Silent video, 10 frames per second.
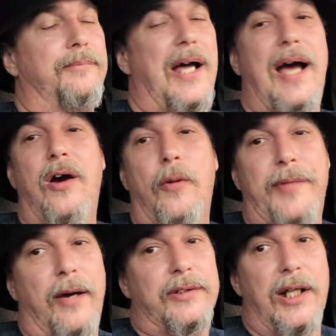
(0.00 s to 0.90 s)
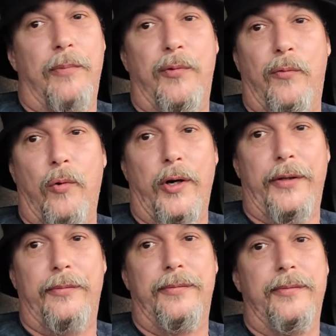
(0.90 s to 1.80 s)
I hope that was helpful for
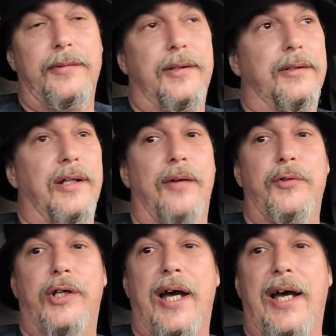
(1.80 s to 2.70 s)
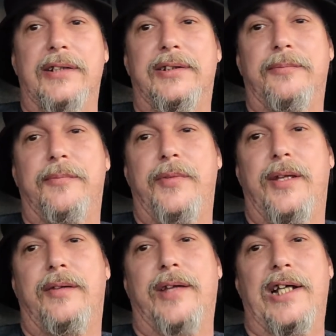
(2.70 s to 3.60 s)
you. Love you guys.
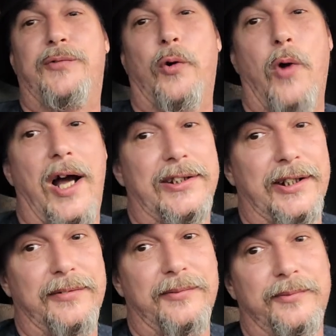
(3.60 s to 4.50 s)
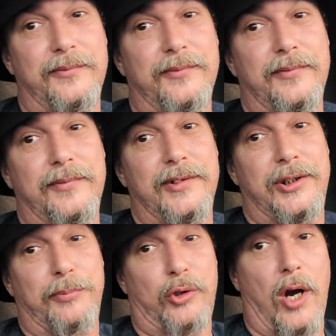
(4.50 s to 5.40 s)
Thanks for watching.
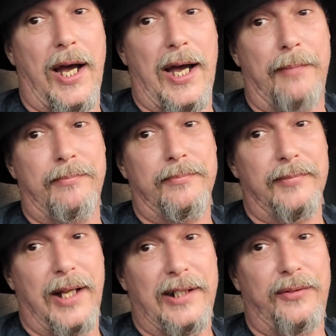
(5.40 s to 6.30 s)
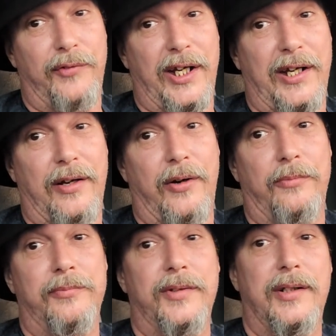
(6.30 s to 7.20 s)
Subscribe, like the
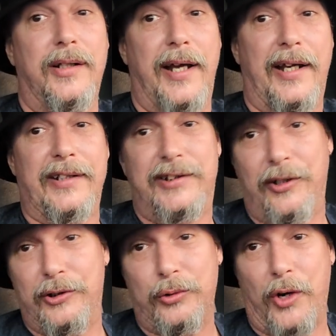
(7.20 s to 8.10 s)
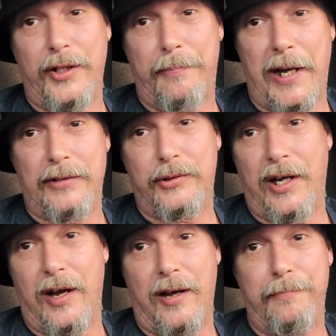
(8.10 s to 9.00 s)
video, and consider joining the
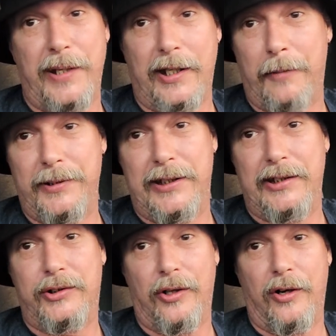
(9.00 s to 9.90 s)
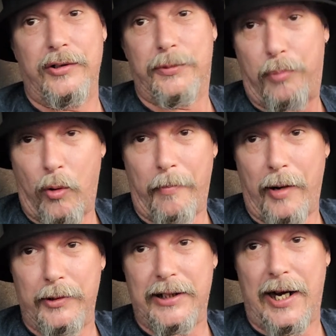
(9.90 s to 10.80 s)
Patreon, picking up a t-shirt, support
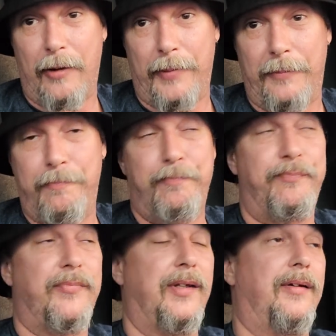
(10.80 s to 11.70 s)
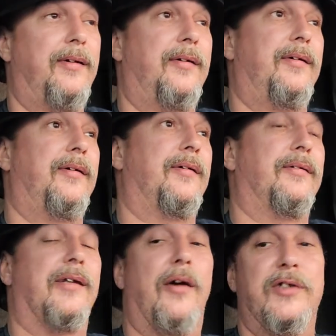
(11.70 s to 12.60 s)
my
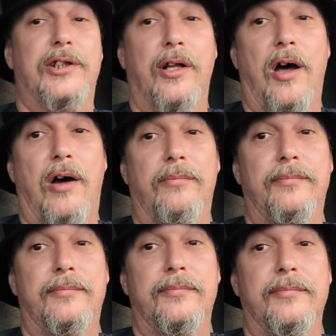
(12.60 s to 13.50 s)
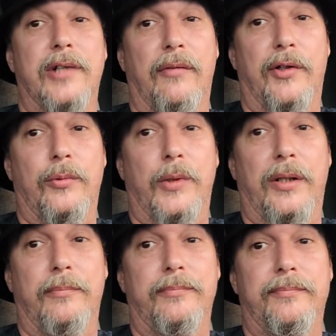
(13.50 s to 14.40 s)
retirement. Love is the law. Love under will.